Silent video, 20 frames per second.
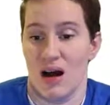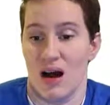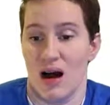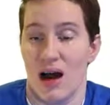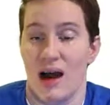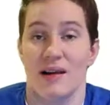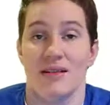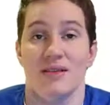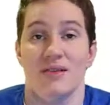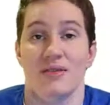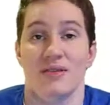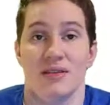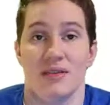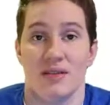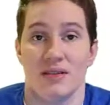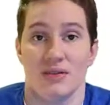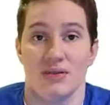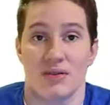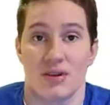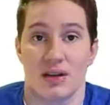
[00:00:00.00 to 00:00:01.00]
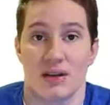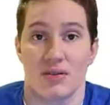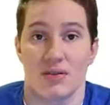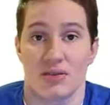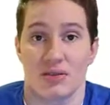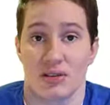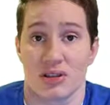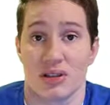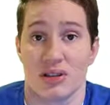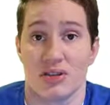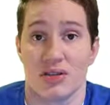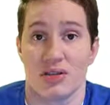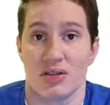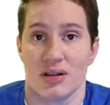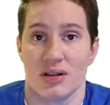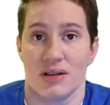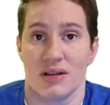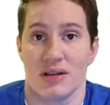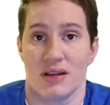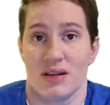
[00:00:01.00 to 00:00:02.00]
I know that these triangles are
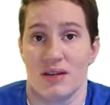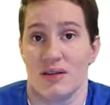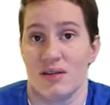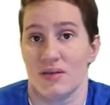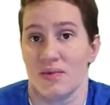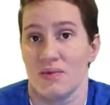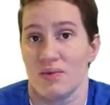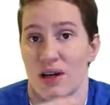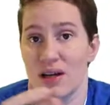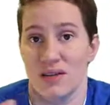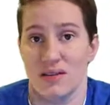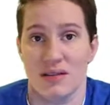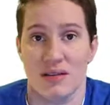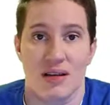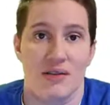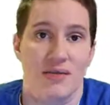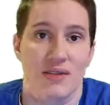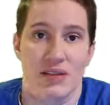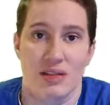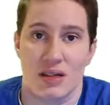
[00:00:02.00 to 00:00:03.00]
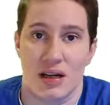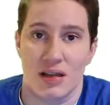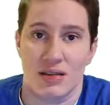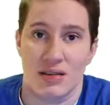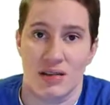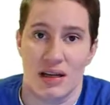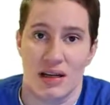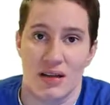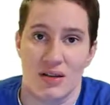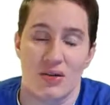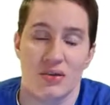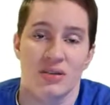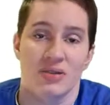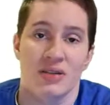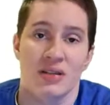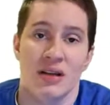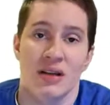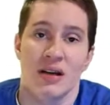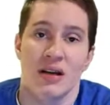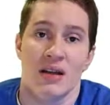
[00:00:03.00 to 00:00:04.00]
congruent, that the rest of the sides and
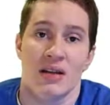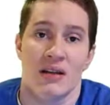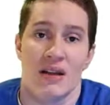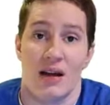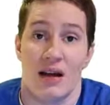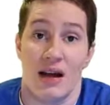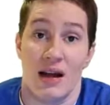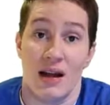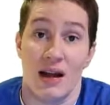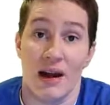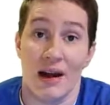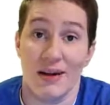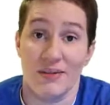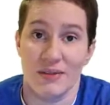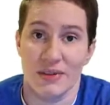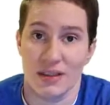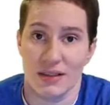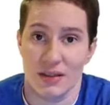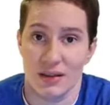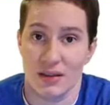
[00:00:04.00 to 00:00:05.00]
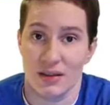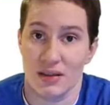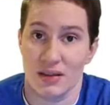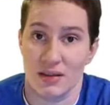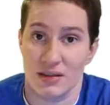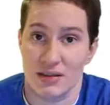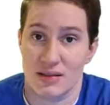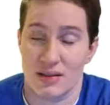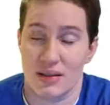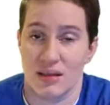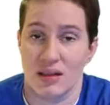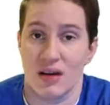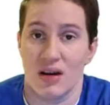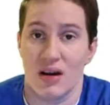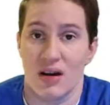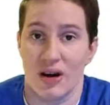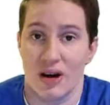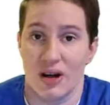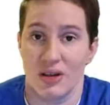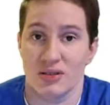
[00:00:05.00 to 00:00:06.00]
angles that I haven't listed
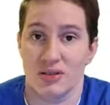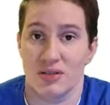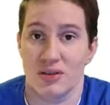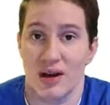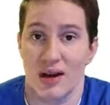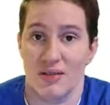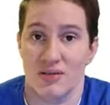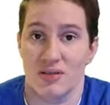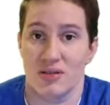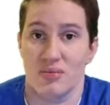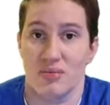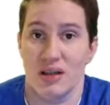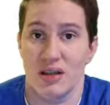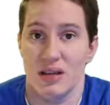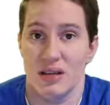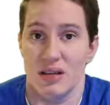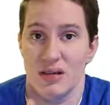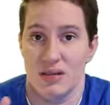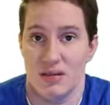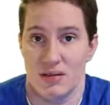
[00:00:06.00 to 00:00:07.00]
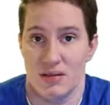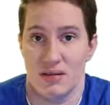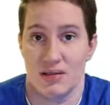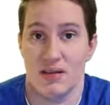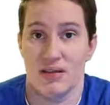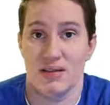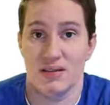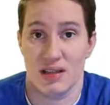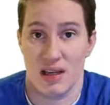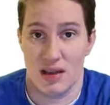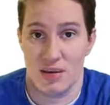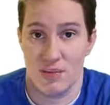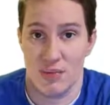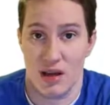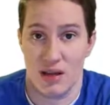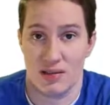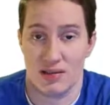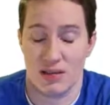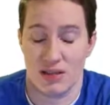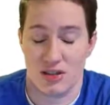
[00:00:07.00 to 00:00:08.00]
also have to be the same
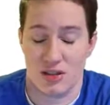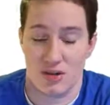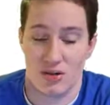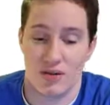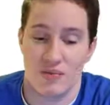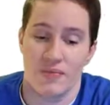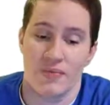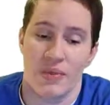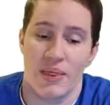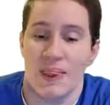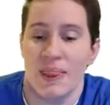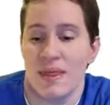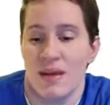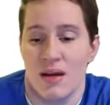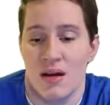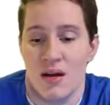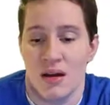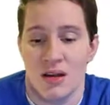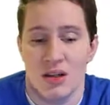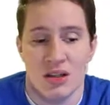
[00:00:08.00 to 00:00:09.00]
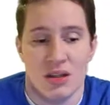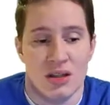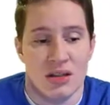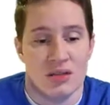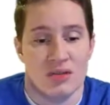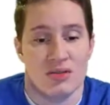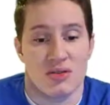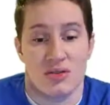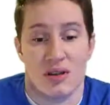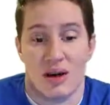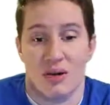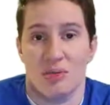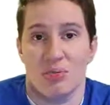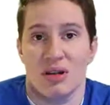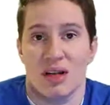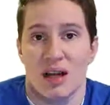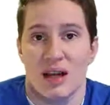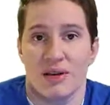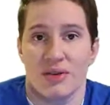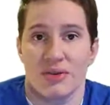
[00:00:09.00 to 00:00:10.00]
as each other. So that would
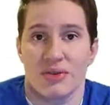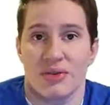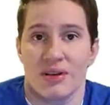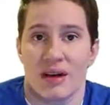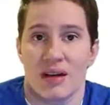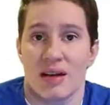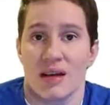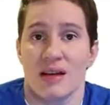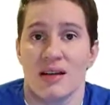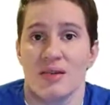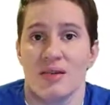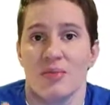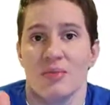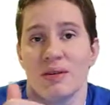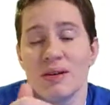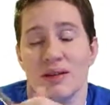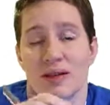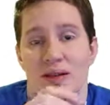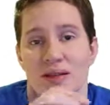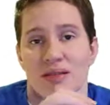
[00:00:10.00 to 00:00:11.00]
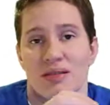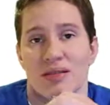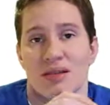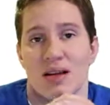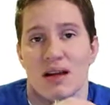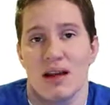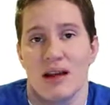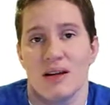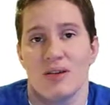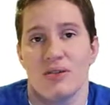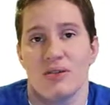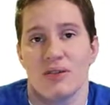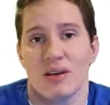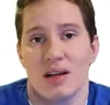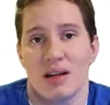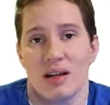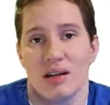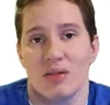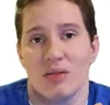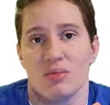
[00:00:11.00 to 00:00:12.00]
be angle side angle, because angle
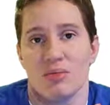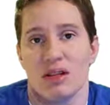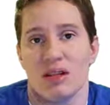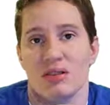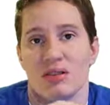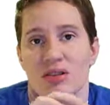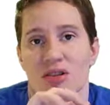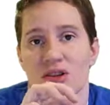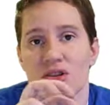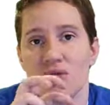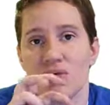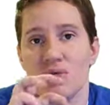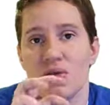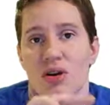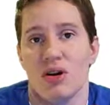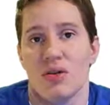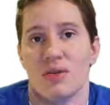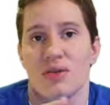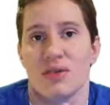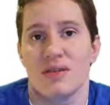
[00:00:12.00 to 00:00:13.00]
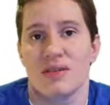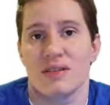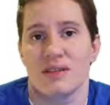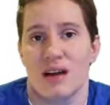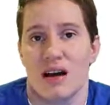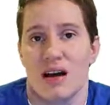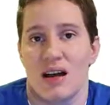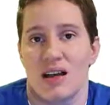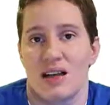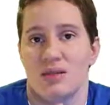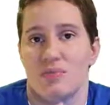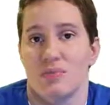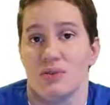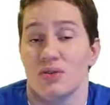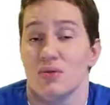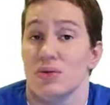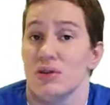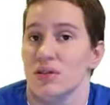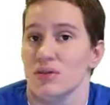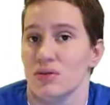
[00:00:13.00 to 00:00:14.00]
side angle means you know the side
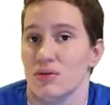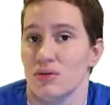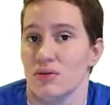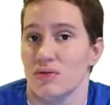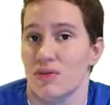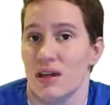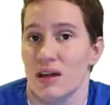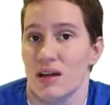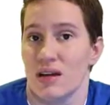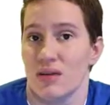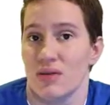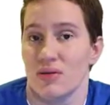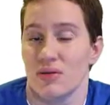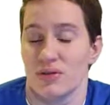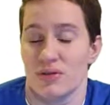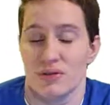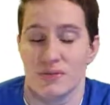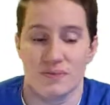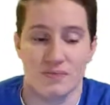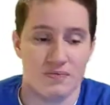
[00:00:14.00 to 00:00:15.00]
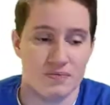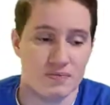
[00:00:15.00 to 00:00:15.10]
between two of the angles.